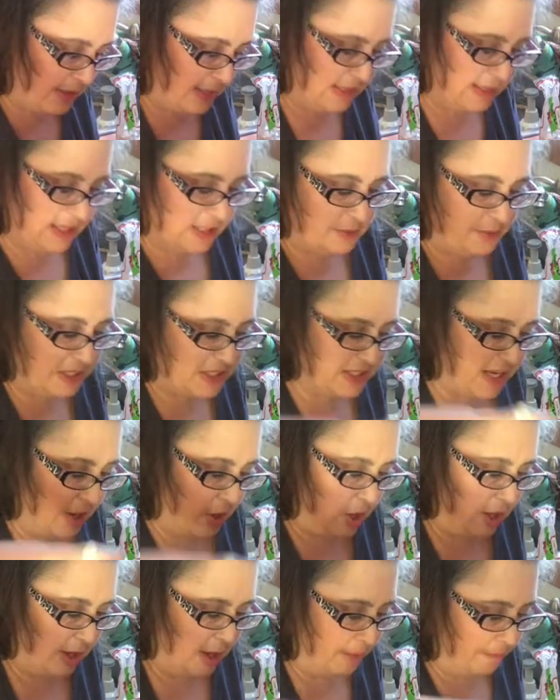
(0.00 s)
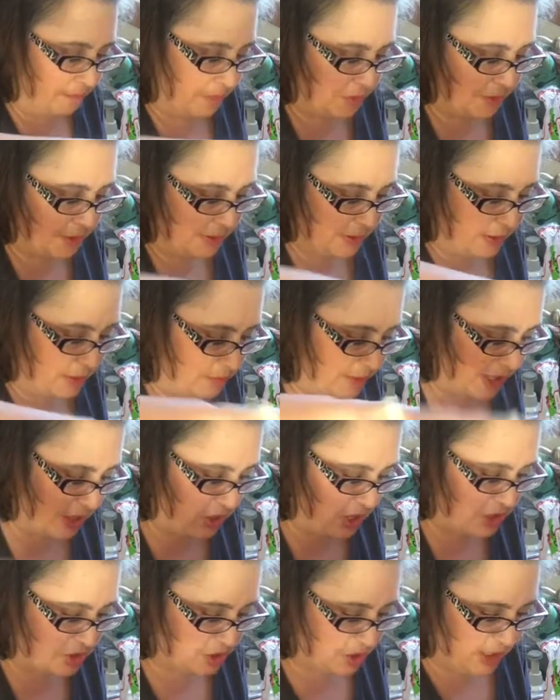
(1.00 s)
let's mix that all up. Oh my
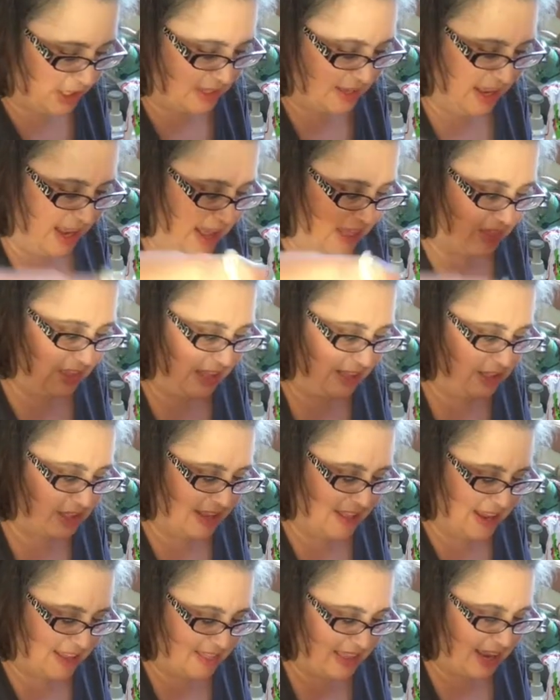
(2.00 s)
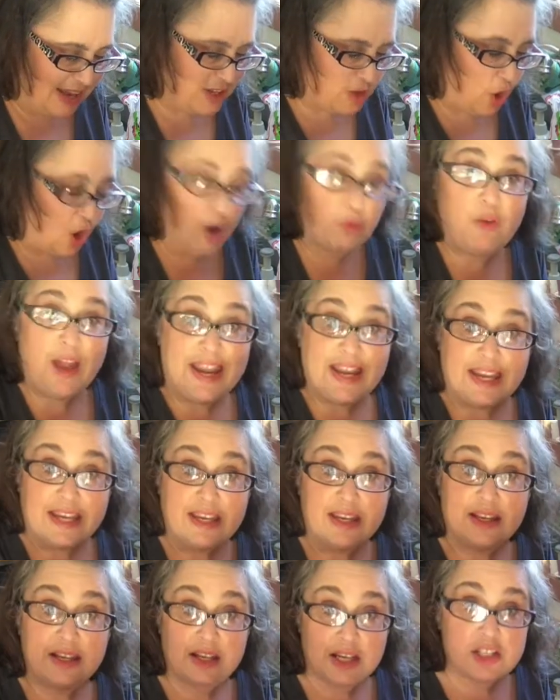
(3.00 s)
gosh, look at that. That already
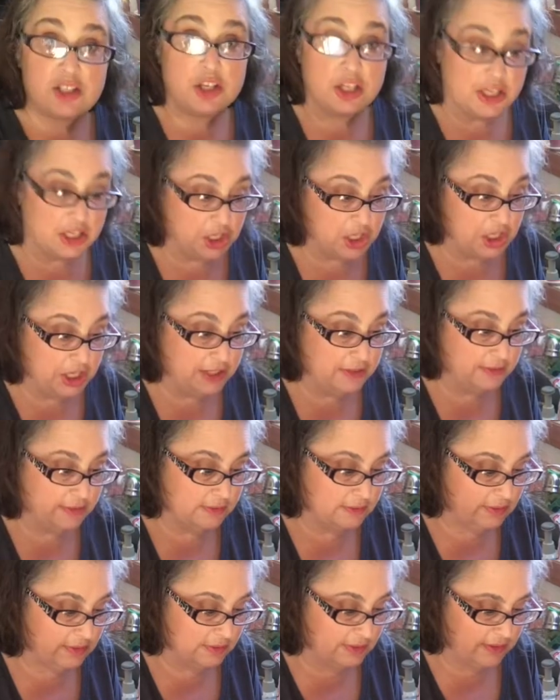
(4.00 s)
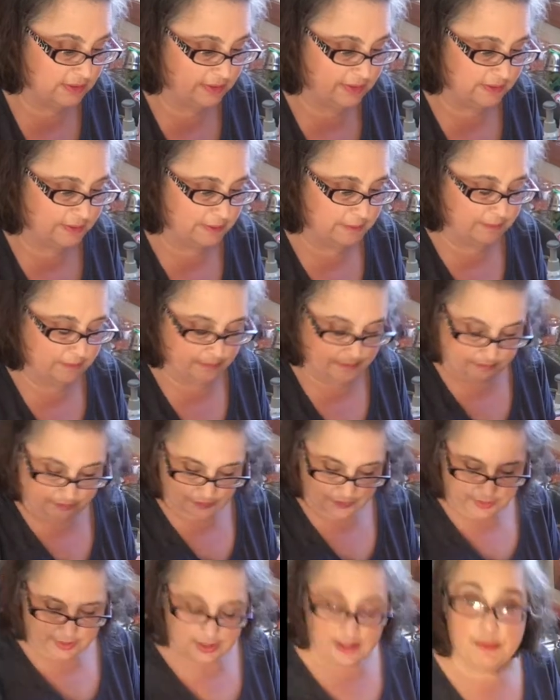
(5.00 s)
is looking good.
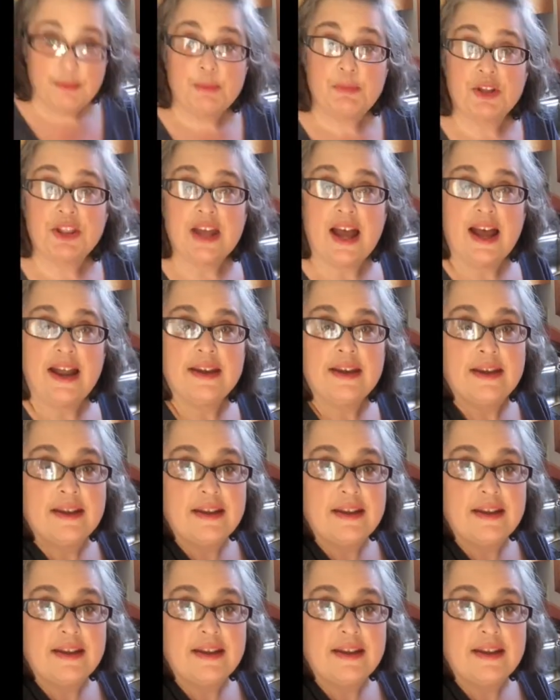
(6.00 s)
Let me put that